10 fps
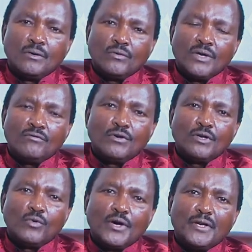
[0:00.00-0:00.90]
We have
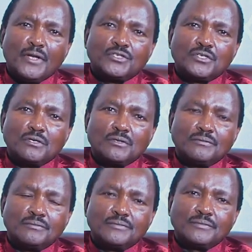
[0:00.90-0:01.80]
only one nation,
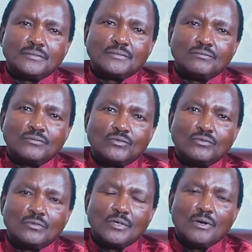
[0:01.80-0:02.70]

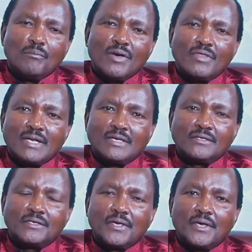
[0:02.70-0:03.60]
our
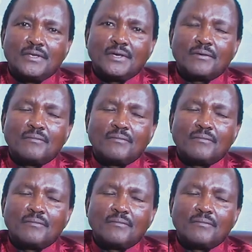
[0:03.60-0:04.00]
motherland, Kenya.